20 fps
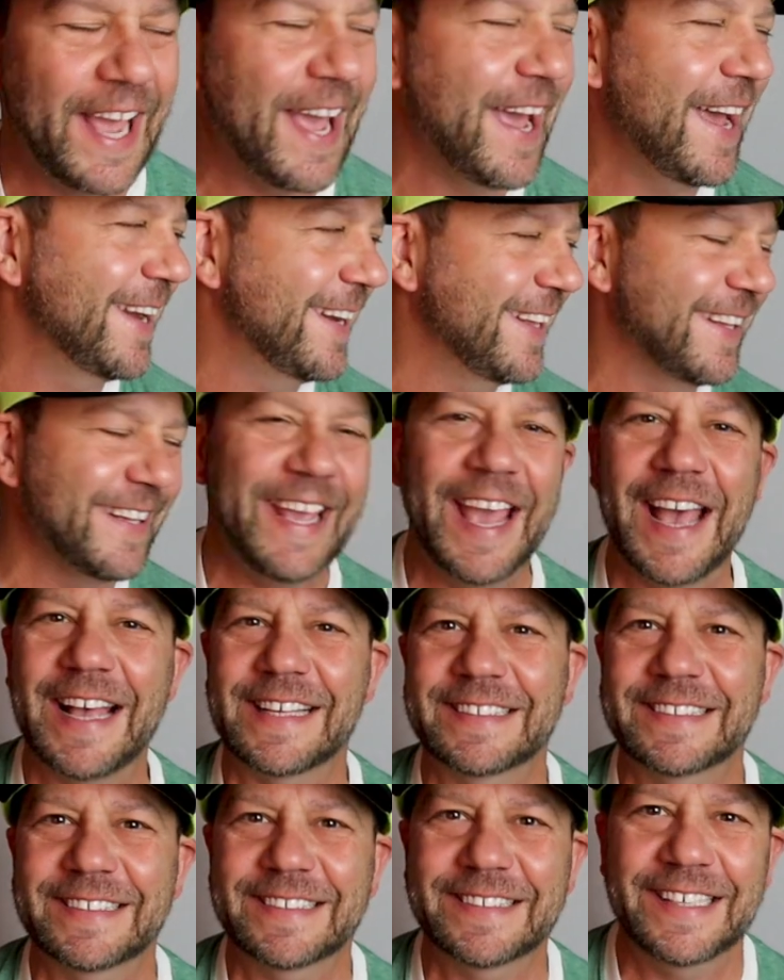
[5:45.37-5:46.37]
And
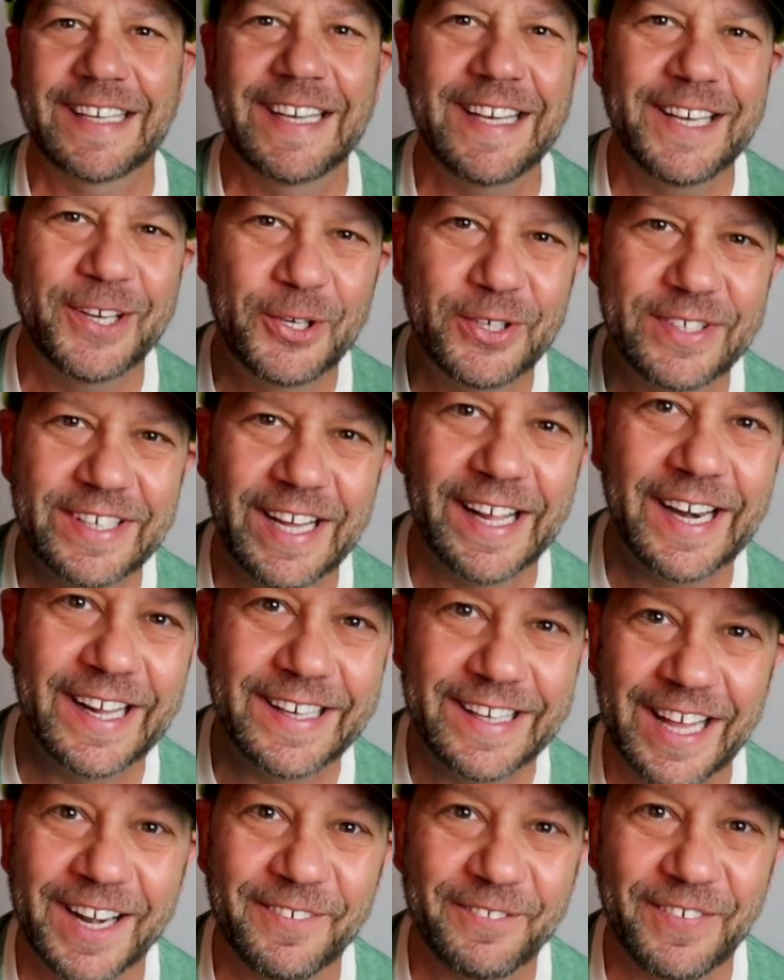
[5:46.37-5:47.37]
yes, he could not
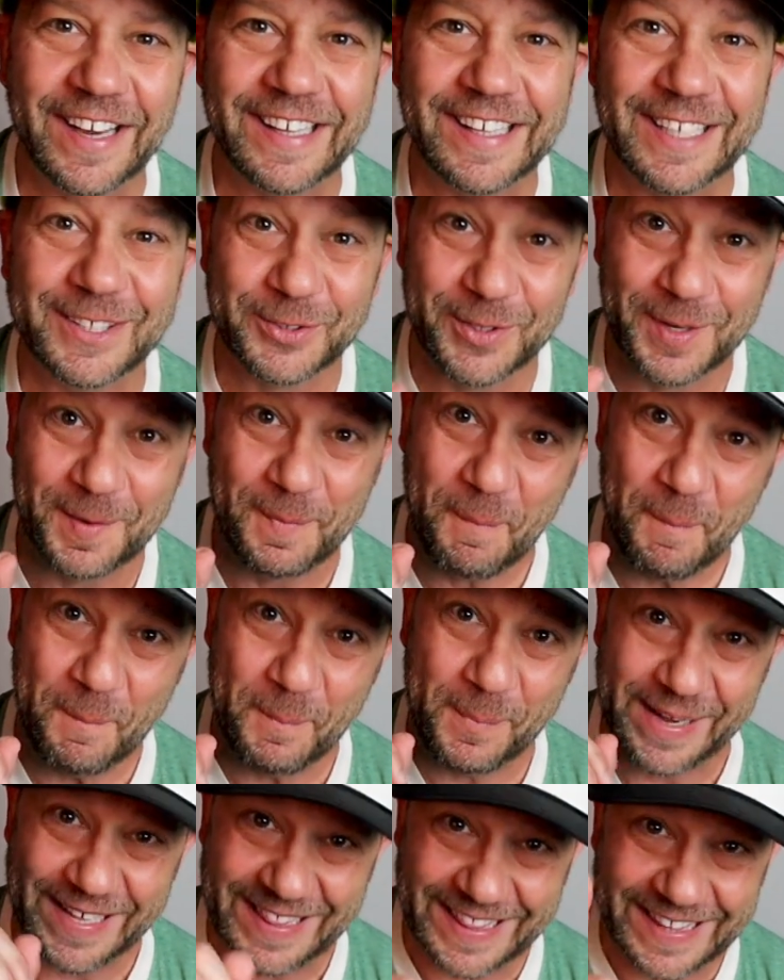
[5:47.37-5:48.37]
identify this one,
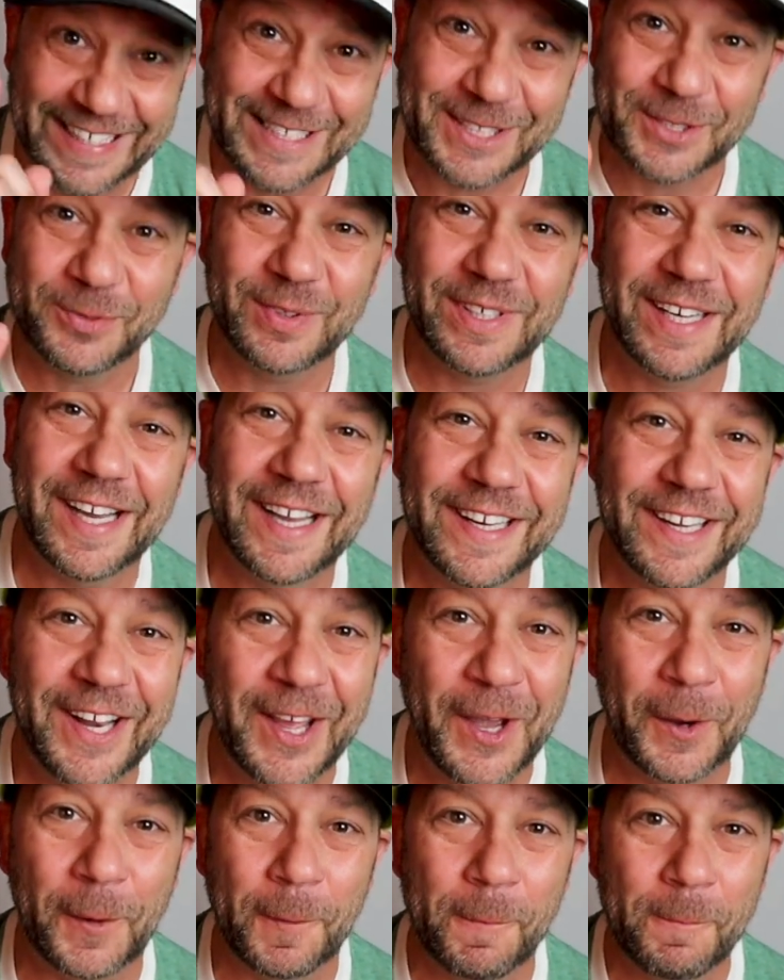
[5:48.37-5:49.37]
but this one I
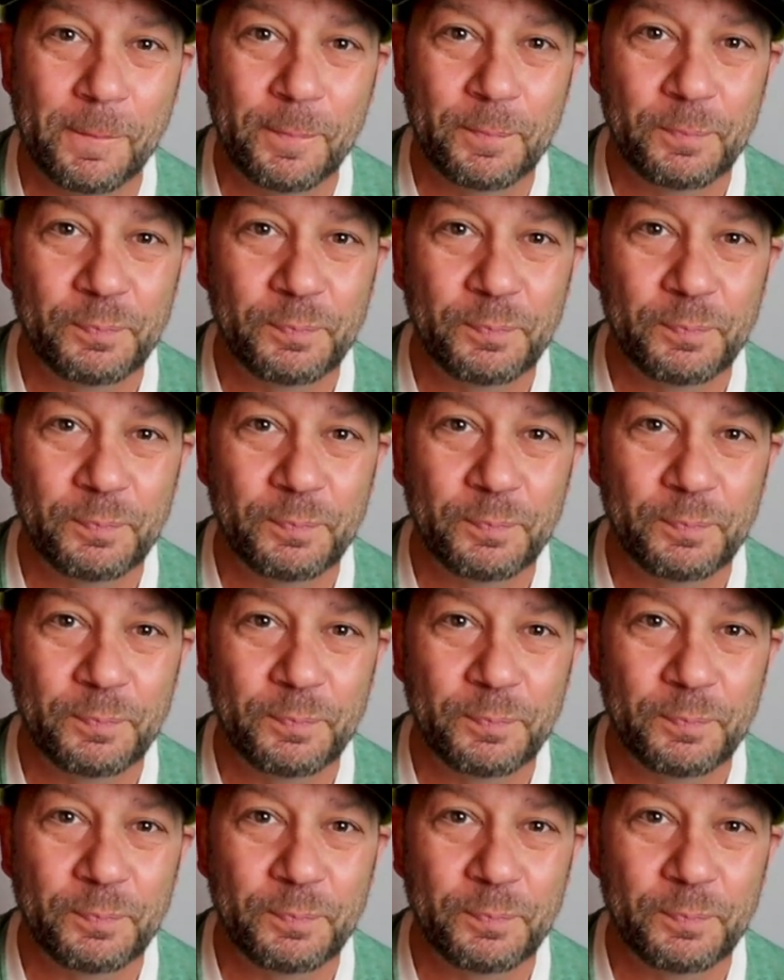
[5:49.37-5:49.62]
know.